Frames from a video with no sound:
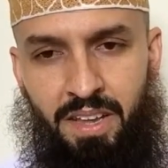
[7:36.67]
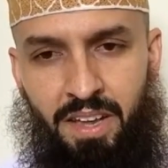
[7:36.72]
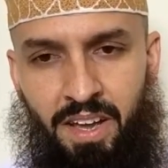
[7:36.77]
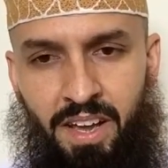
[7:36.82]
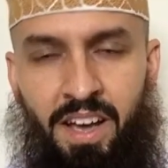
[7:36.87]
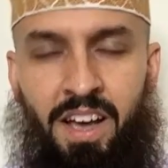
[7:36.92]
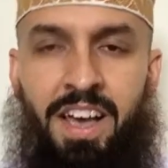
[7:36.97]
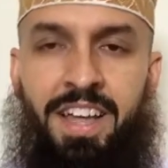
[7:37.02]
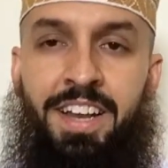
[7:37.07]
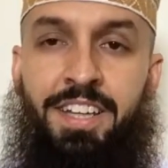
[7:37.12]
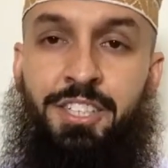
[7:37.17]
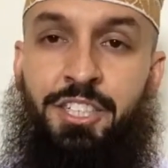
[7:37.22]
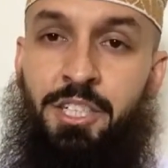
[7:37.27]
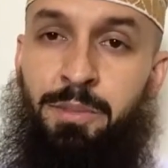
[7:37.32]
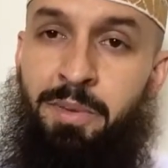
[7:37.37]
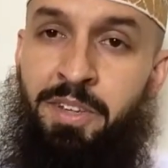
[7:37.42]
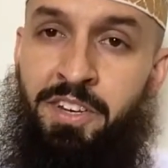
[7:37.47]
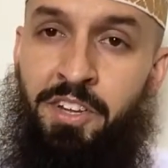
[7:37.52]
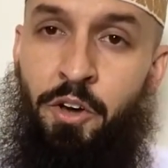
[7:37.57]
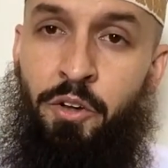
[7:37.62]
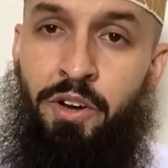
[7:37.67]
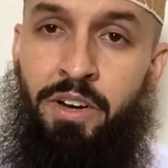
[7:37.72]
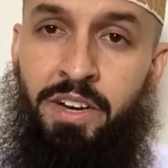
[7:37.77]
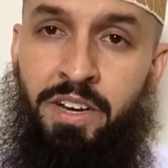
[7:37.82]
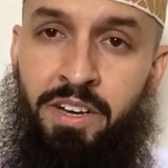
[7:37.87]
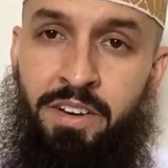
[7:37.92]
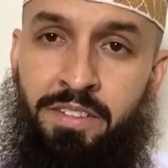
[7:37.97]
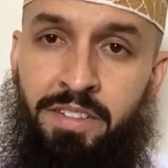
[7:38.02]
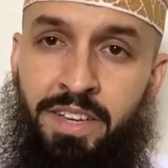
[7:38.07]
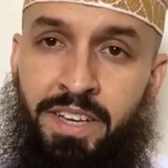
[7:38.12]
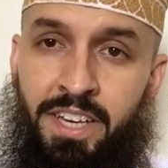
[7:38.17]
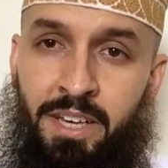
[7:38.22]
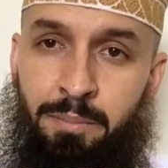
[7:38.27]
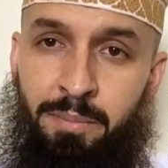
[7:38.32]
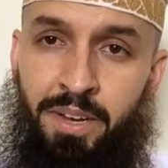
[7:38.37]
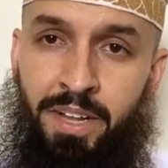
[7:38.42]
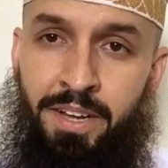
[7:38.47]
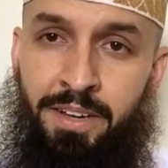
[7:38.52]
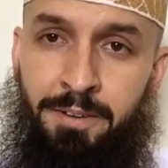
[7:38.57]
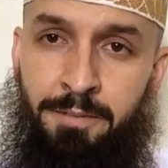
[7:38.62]
And it should be noted here, the
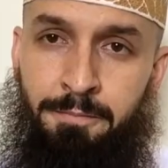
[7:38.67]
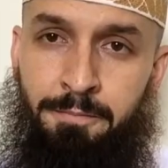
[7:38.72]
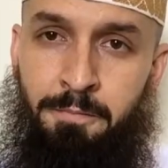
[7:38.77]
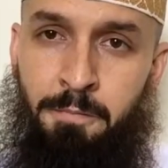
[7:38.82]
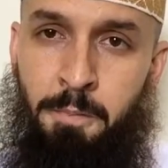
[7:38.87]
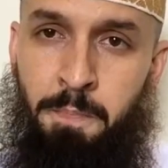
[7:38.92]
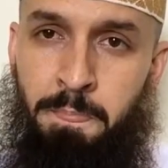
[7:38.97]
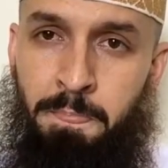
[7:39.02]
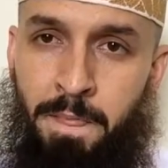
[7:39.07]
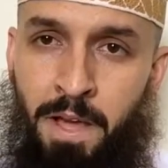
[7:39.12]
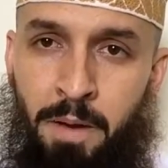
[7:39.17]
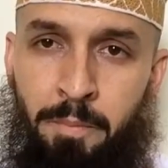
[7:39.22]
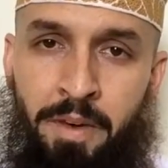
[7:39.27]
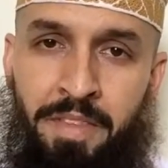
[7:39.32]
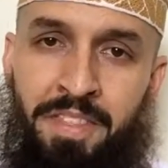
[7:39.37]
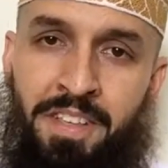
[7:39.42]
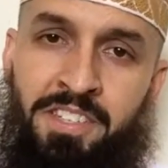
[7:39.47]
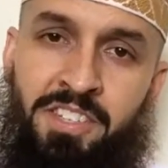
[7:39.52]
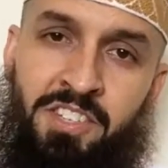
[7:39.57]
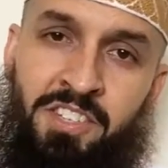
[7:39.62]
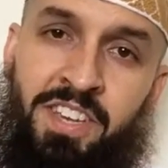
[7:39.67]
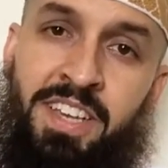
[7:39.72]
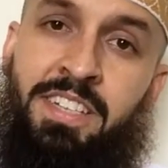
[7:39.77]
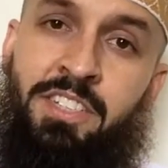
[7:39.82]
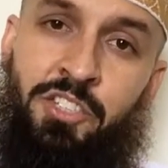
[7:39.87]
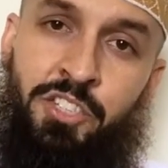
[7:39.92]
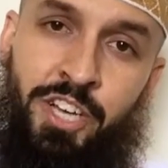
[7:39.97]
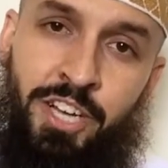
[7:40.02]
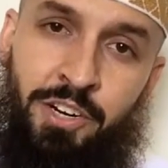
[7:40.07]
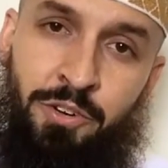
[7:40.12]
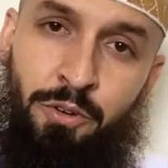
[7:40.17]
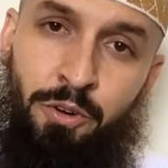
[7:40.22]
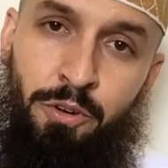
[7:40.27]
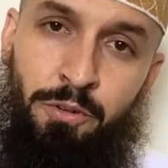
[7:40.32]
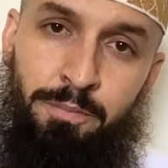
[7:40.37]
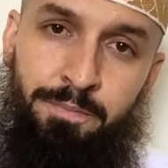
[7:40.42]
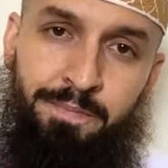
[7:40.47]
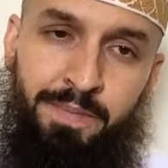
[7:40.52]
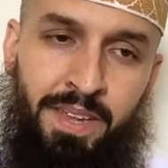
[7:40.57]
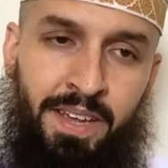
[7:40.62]
Qibla, and this is in
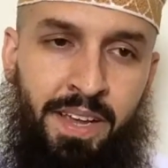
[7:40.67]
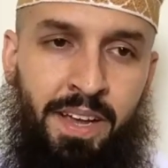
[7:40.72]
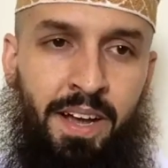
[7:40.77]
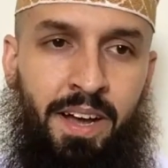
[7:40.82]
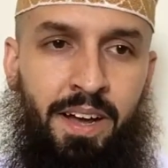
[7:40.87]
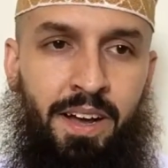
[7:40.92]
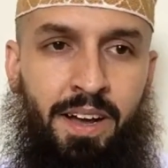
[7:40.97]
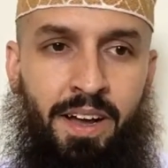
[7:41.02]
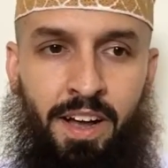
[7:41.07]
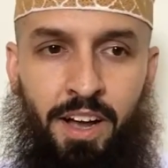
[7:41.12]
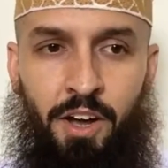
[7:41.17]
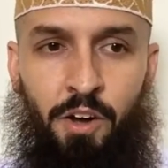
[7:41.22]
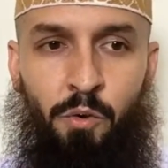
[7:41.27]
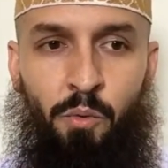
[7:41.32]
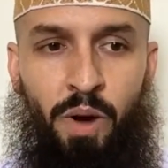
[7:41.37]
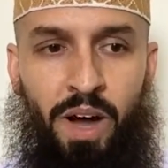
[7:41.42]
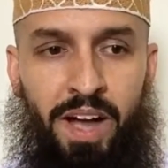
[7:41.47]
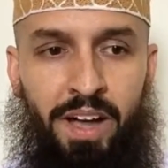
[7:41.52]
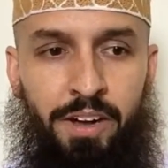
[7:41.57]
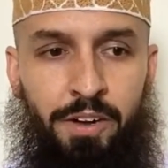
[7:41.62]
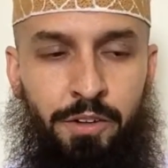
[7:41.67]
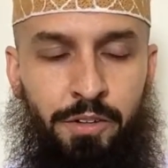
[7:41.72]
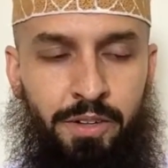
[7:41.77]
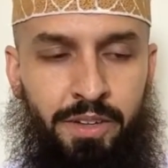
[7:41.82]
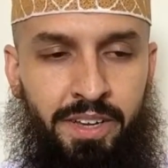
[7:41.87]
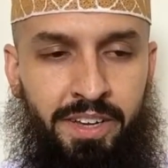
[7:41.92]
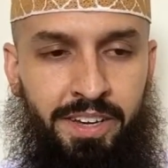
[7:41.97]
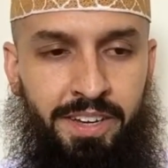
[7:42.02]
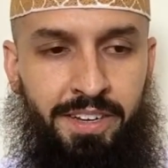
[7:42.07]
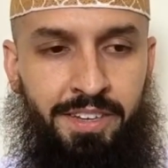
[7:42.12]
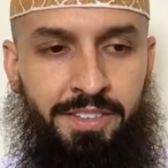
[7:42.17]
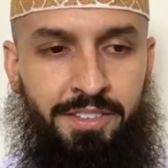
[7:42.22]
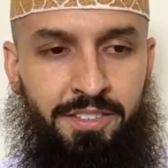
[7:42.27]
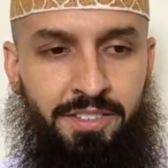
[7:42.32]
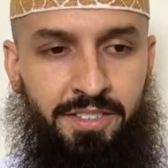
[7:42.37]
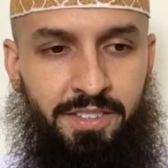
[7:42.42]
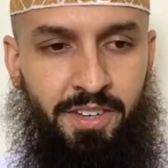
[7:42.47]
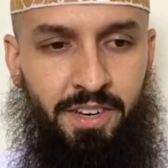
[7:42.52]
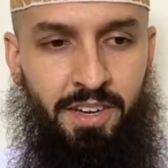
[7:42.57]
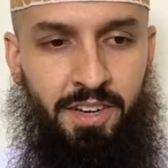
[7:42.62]
general, while it
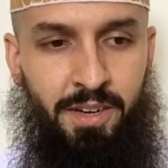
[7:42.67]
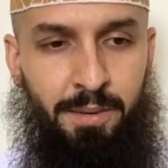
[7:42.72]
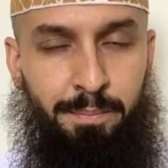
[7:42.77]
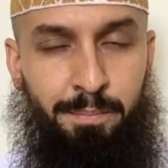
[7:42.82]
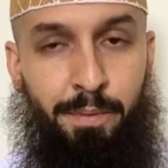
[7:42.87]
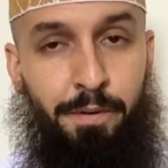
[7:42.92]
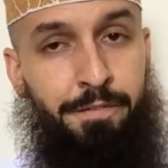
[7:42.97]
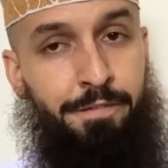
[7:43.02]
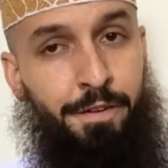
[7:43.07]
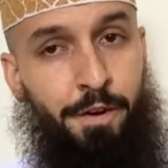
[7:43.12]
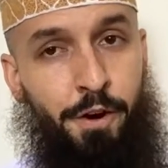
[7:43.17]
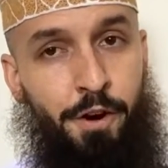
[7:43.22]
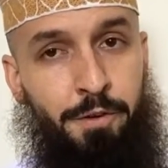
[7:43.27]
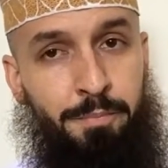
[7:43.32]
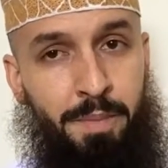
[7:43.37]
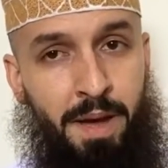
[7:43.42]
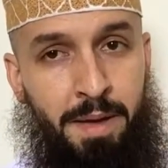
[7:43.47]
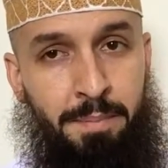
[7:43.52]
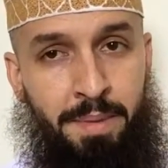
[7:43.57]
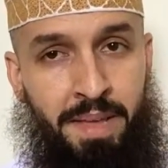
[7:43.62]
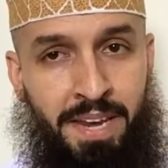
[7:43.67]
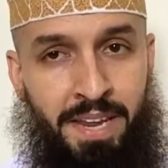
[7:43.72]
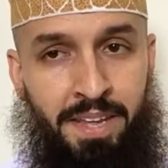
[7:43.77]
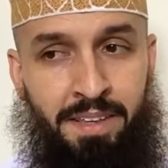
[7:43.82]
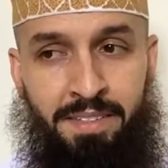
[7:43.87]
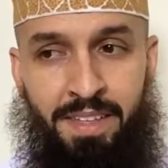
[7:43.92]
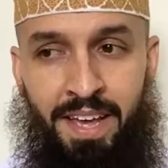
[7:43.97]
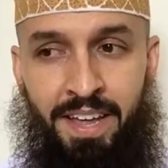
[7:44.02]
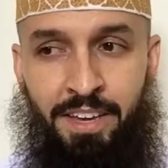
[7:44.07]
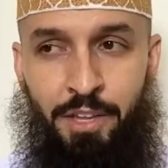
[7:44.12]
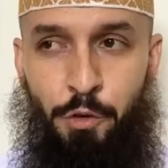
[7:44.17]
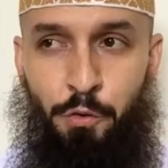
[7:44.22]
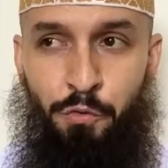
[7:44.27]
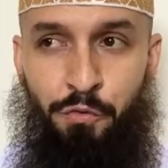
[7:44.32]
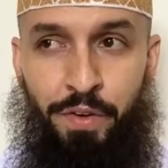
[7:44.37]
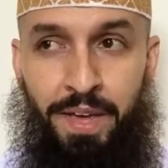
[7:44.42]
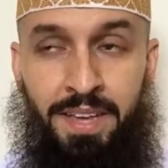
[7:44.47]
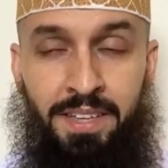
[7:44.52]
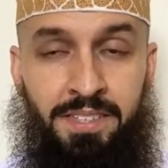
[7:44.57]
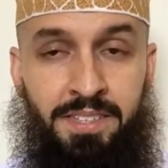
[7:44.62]
is preferred by many that you
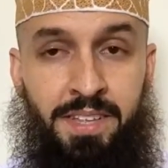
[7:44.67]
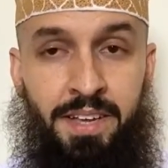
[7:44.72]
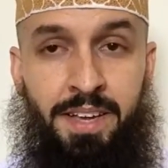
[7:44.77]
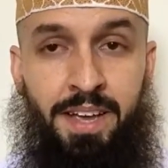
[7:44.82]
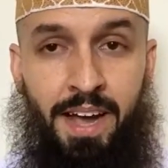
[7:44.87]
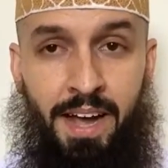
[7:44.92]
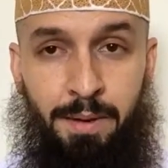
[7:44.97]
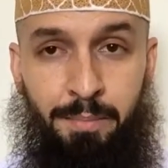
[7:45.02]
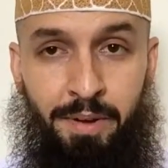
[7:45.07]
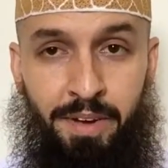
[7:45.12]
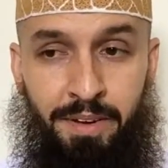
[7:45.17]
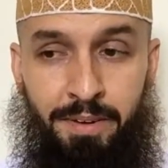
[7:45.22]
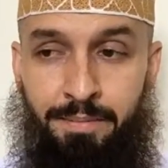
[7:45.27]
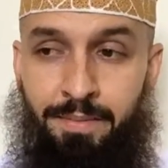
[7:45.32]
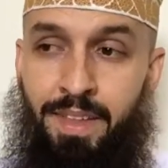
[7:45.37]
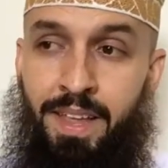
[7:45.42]
face the Kaaba